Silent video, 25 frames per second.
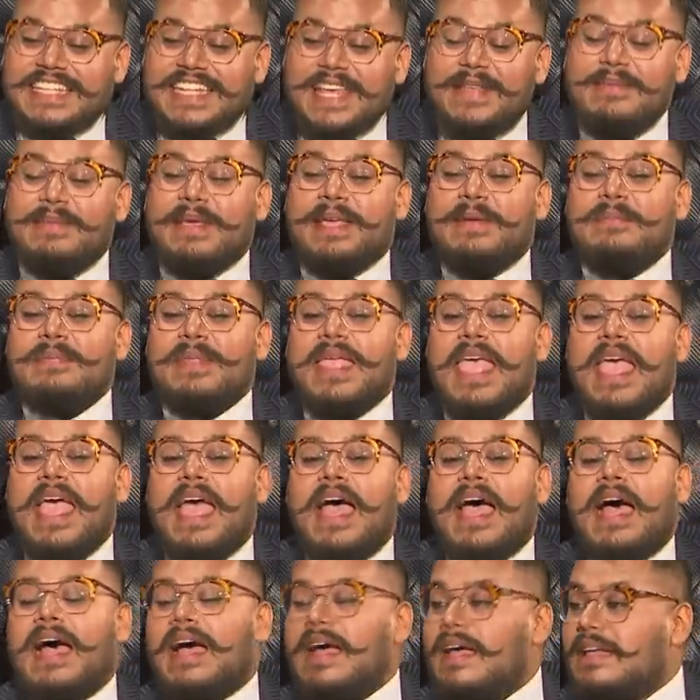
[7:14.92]
tell me.
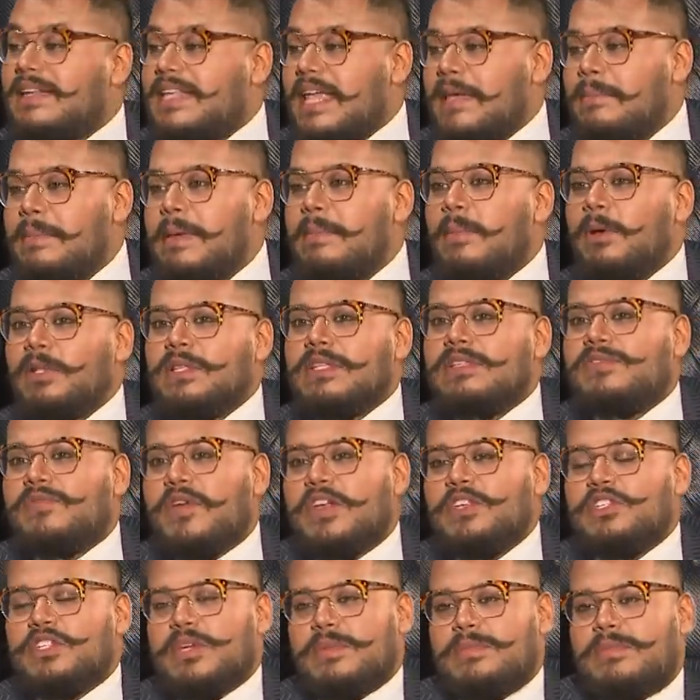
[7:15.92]
Uh, tell me about this
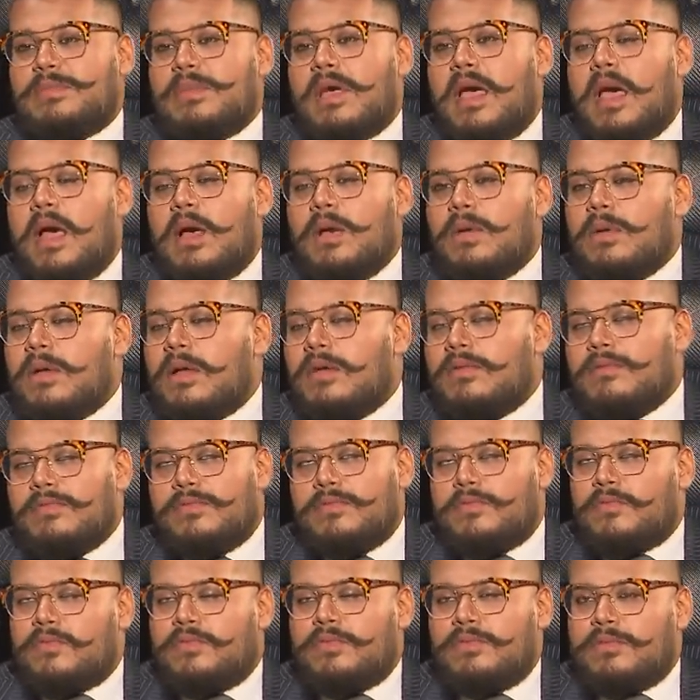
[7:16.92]
friendship. How
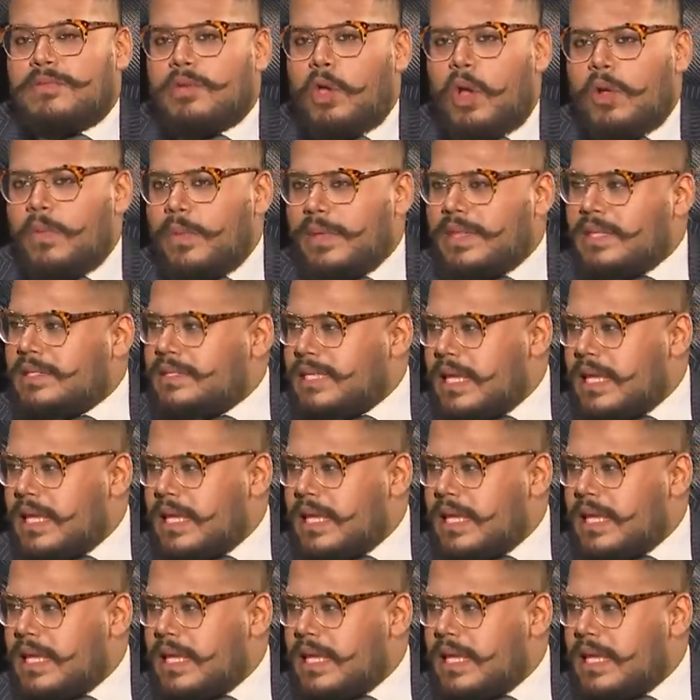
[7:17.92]
you all been in the